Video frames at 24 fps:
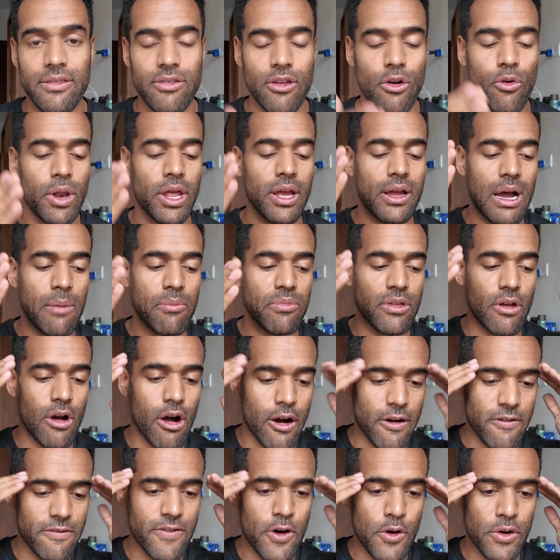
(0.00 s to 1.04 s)
So when it comes to
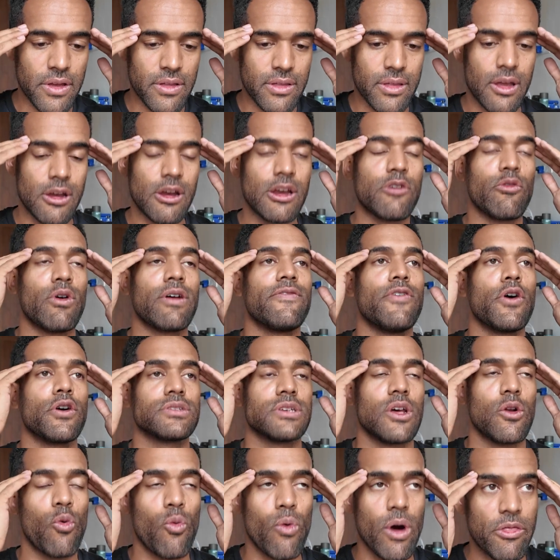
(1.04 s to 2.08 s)
our focus area, you want to focus
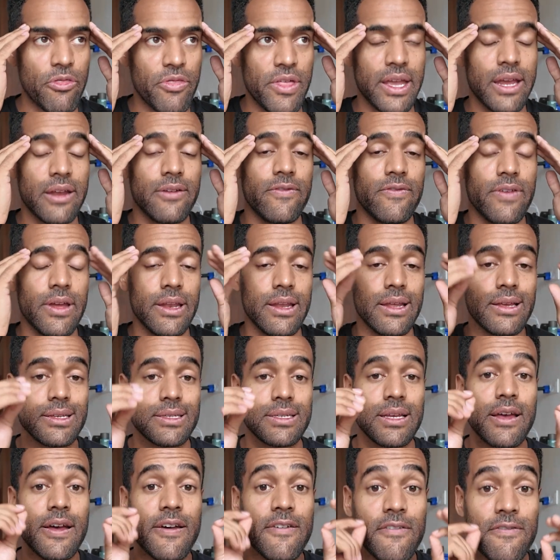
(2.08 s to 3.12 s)
on one thing in
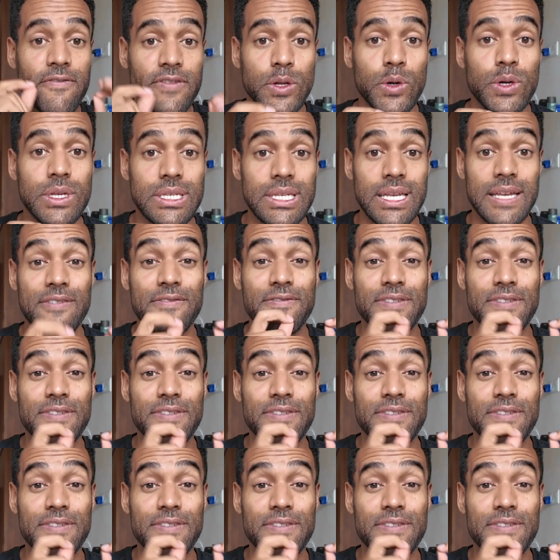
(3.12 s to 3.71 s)
fitness: fluency.